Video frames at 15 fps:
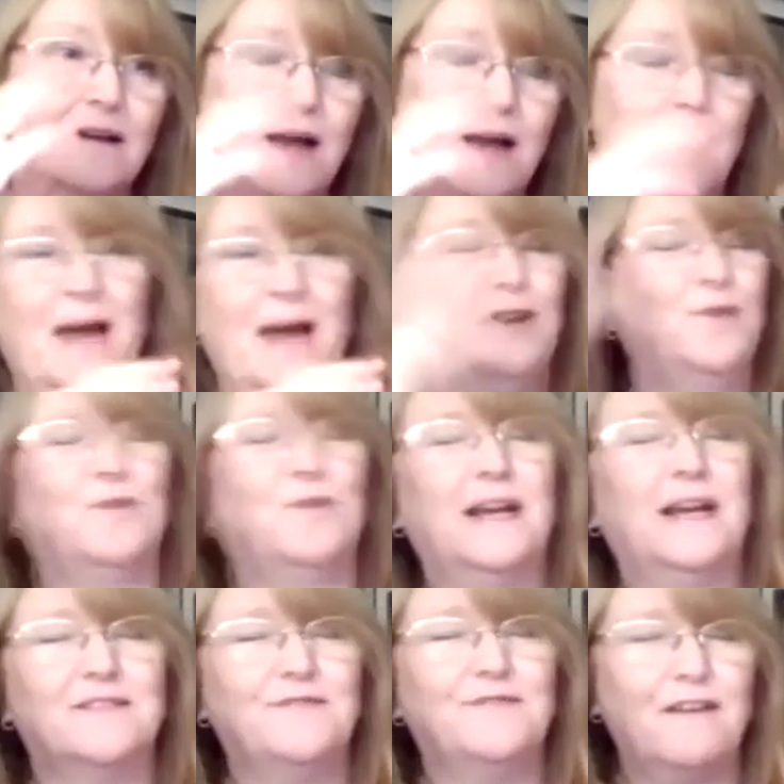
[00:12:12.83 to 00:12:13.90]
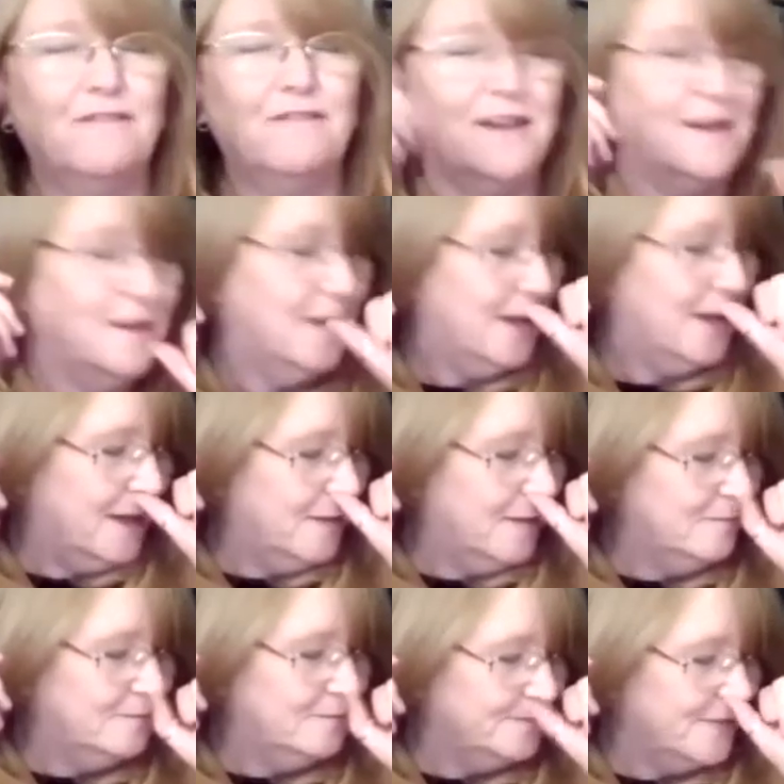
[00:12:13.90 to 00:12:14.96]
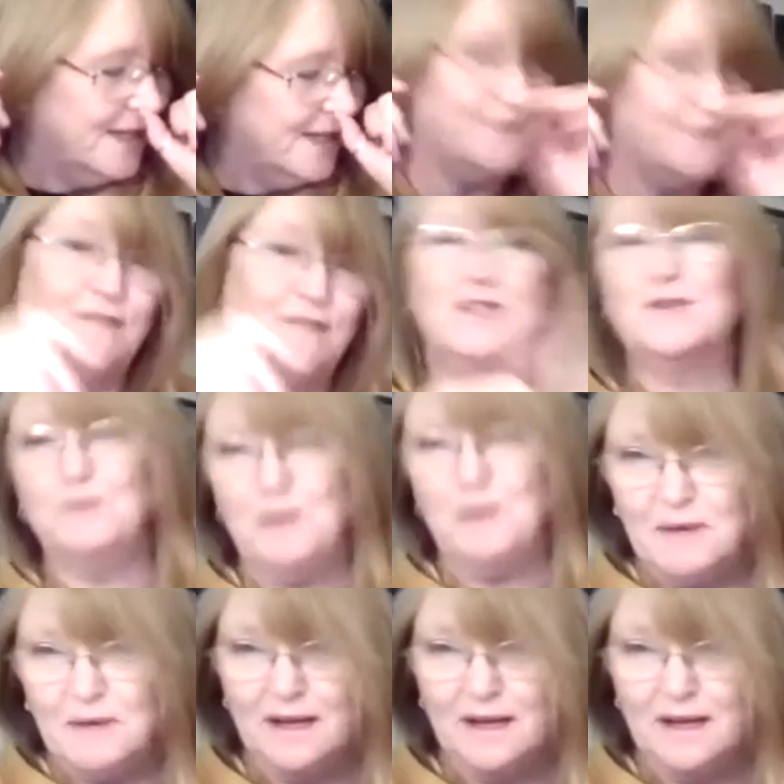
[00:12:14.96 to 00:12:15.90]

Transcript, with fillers: I, I know that's very, um, it's very sweeping.